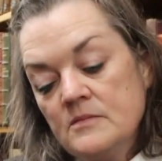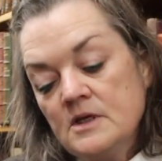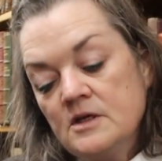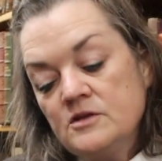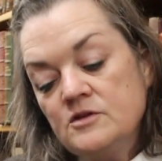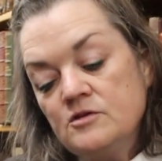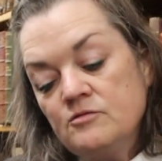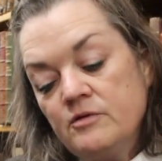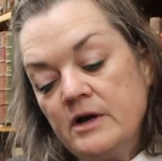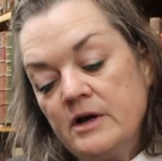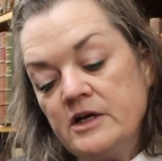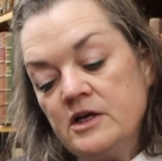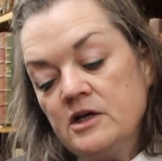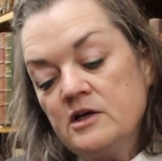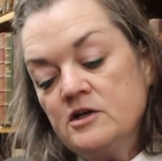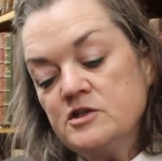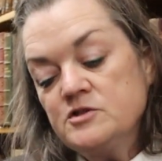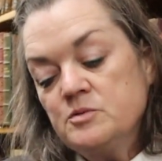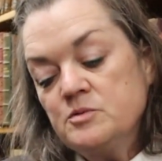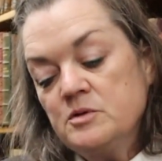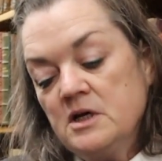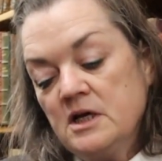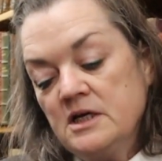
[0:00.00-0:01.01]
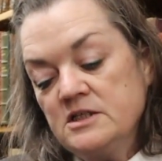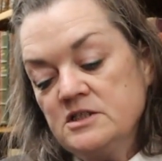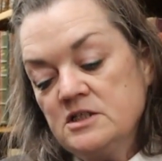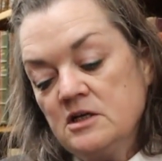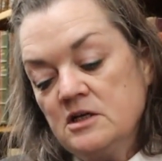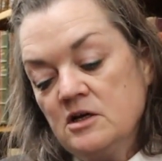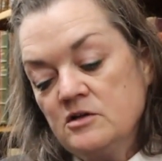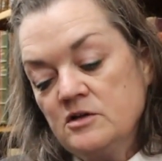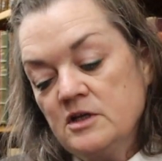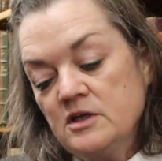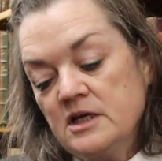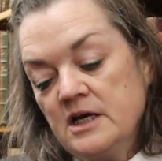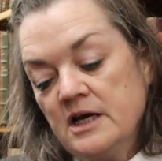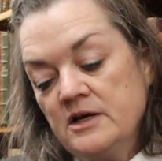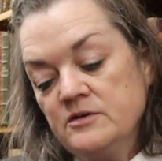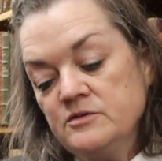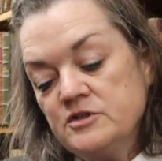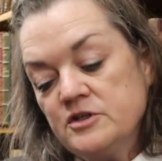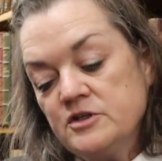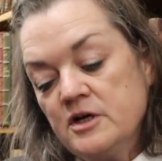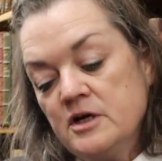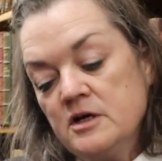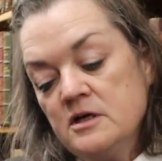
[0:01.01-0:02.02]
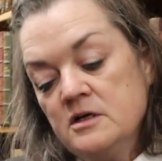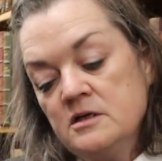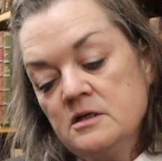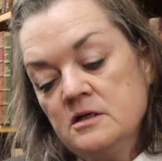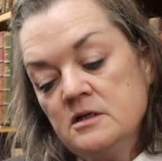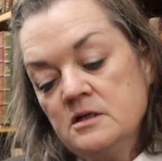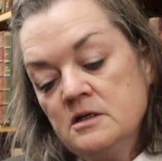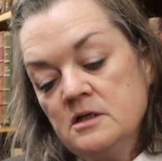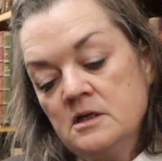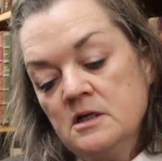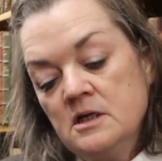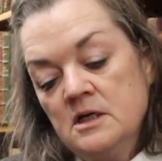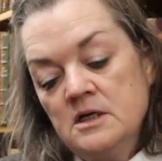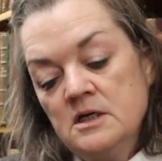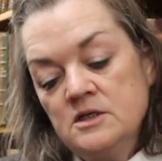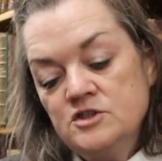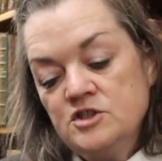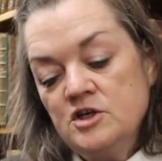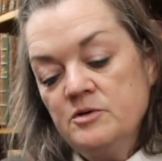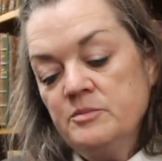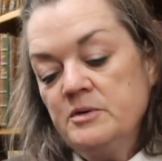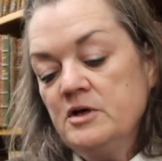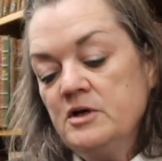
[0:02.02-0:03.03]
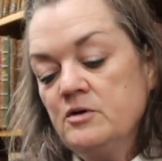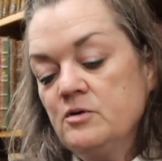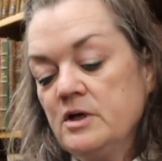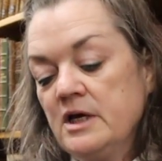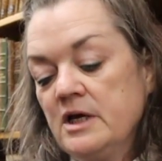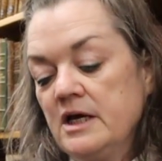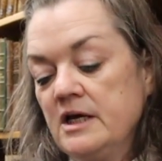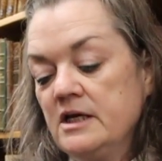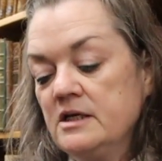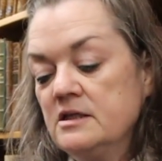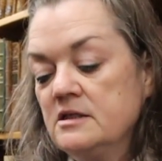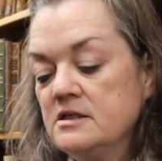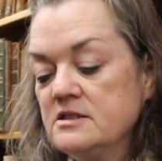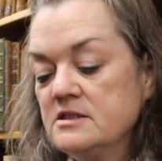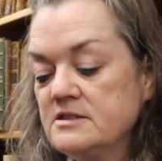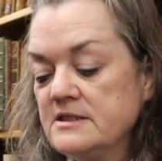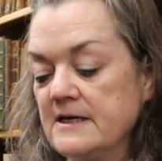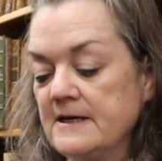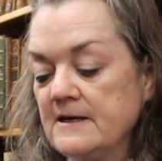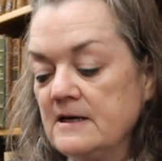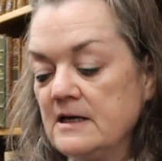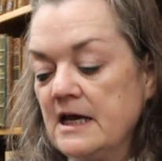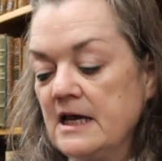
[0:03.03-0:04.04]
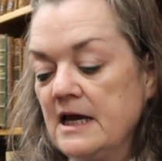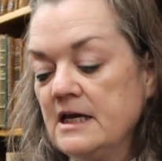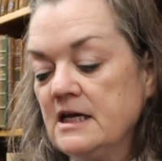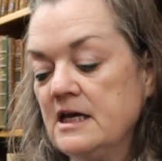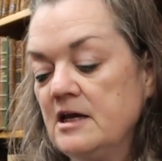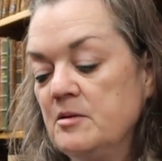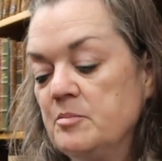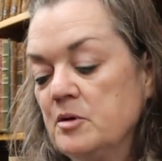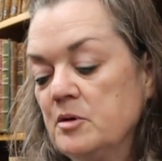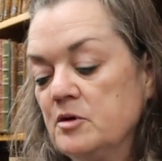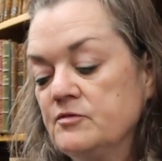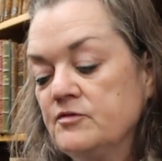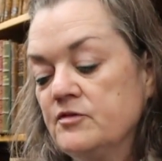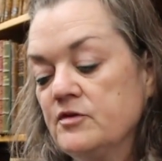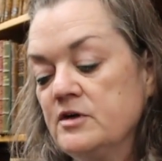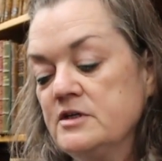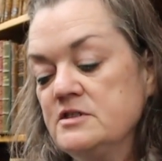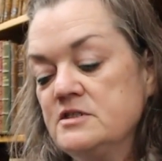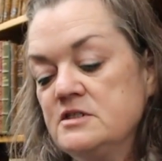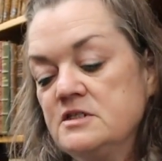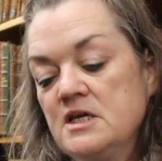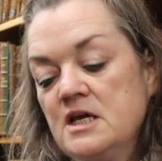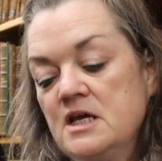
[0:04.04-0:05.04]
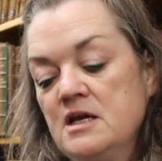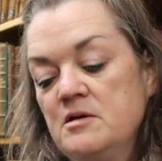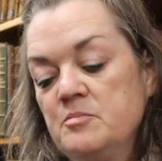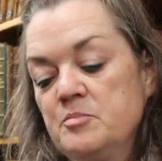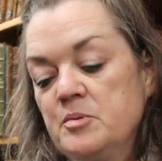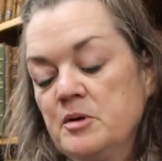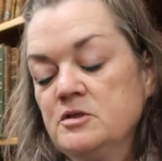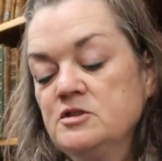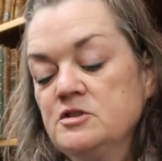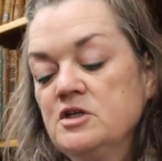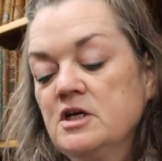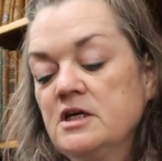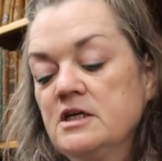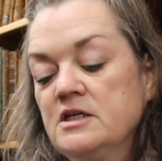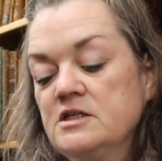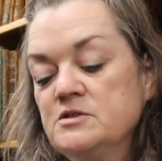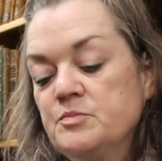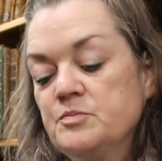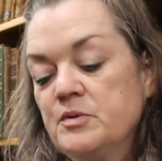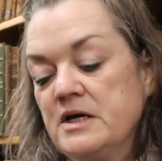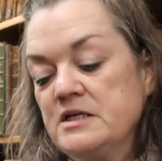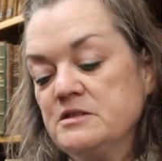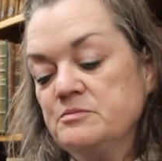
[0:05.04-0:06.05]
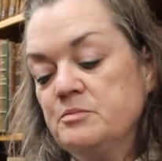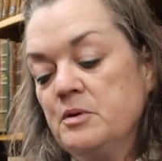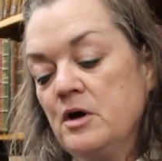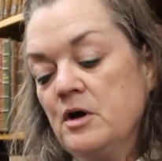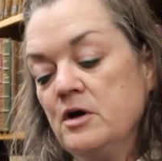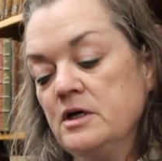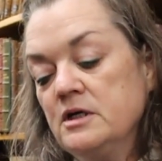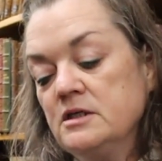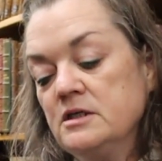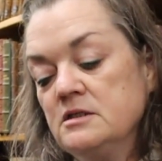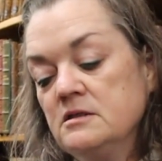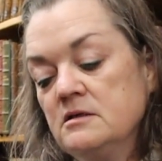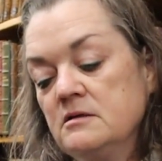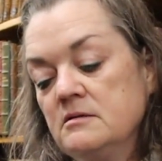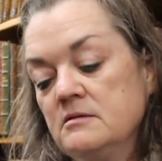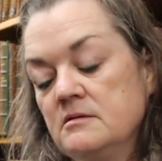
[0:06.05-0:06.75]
The regulars were lined along the counter. Jimmy O'Kane, the single egg he bought for his tea, bulging in his breast pocket.